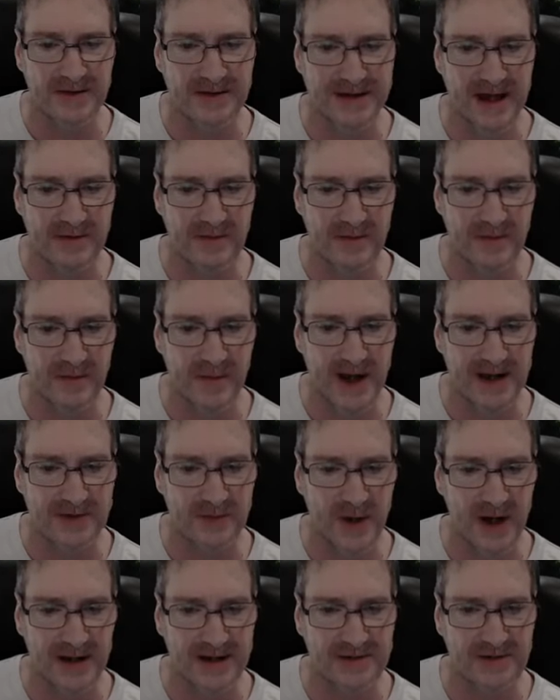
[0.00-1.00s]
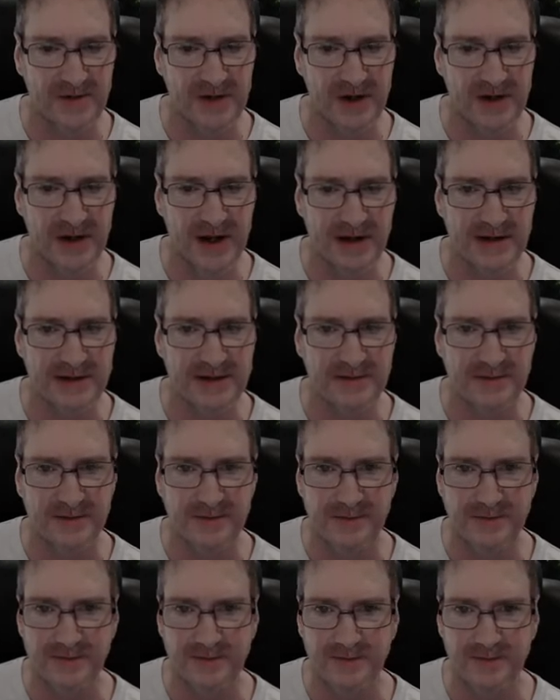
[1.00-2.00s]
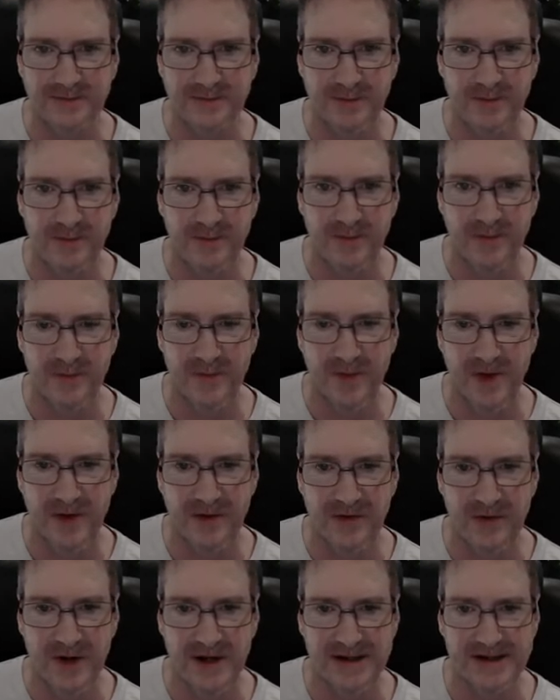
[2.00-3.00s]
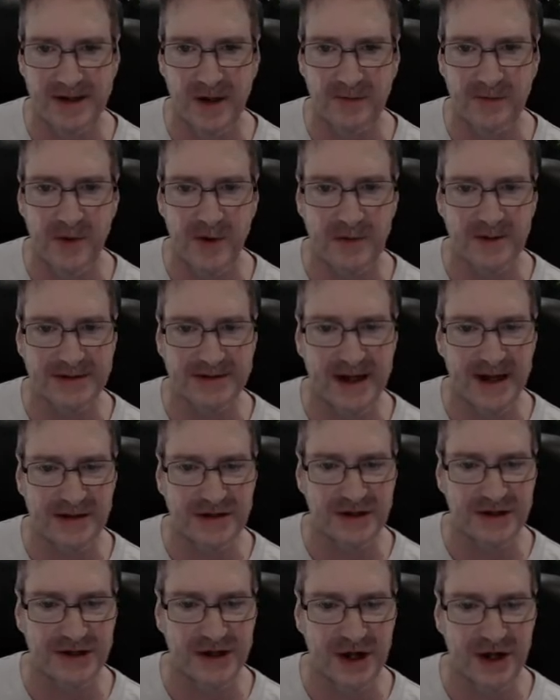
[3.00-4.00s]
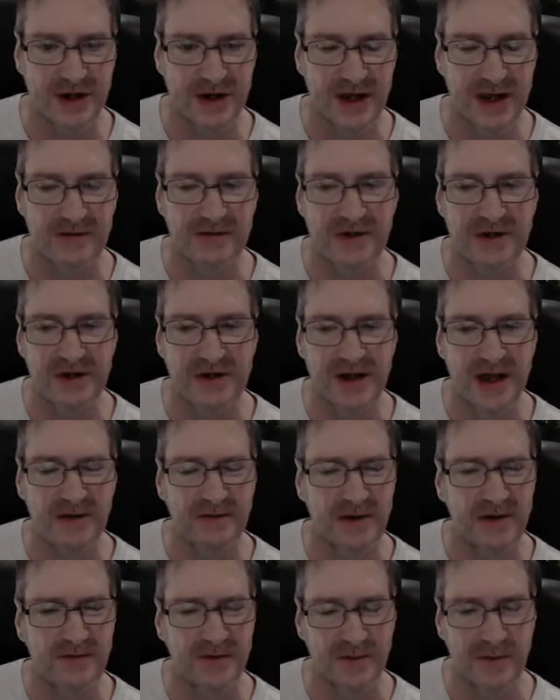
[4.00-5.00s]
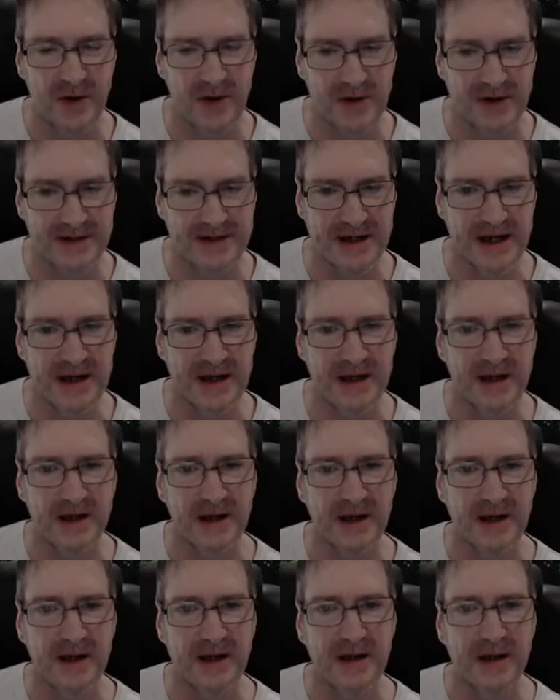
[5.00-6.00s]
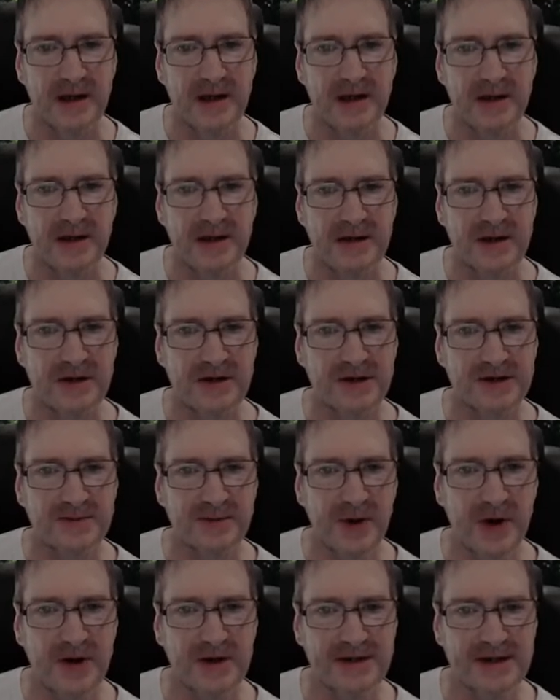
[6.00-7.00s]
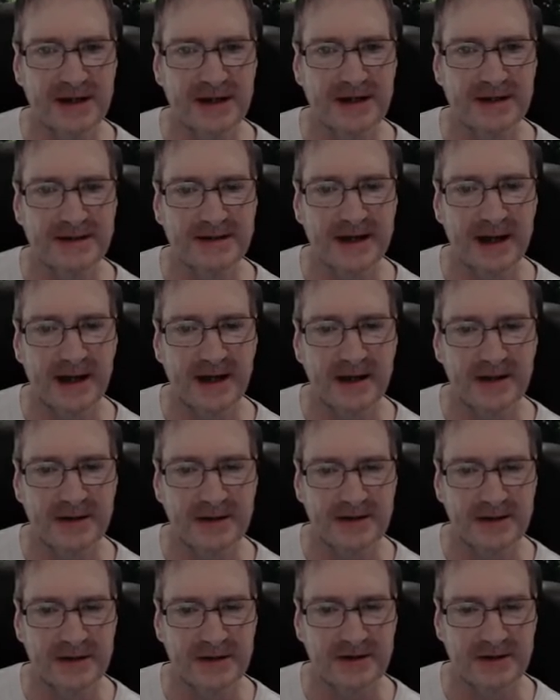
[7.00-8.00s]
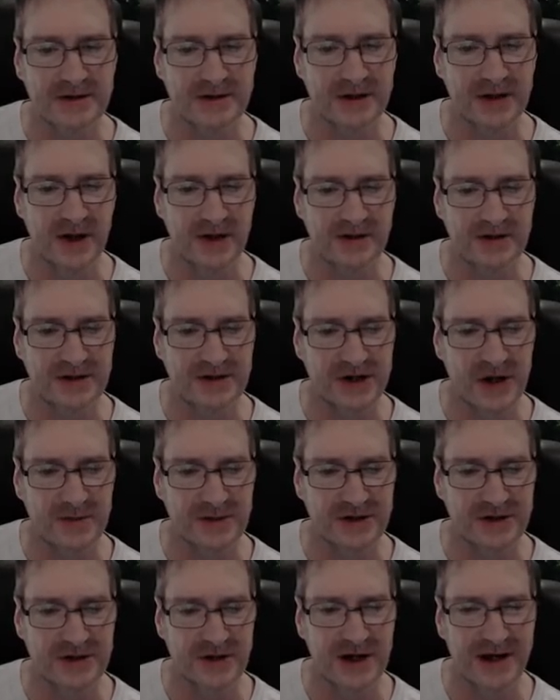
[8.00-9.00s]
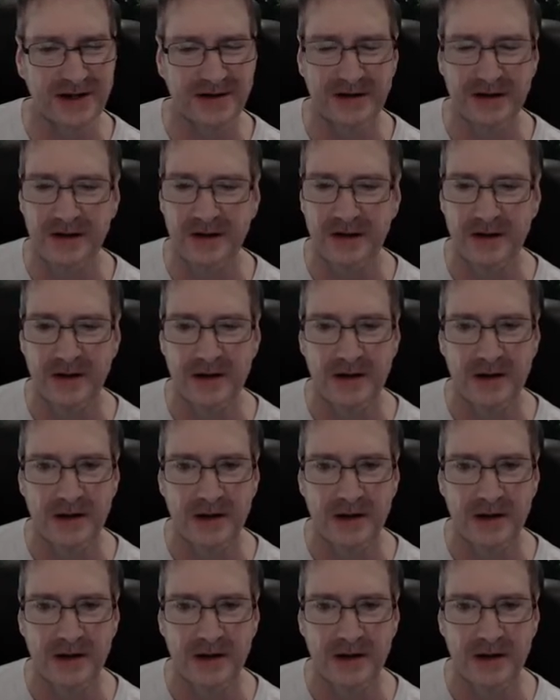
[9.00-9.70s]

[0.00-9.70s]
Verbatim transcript: handles that as well as Vue does. Your three D software will start to choke. Even you, even if you proxy, you use proxies uh, to, to load the geometry in,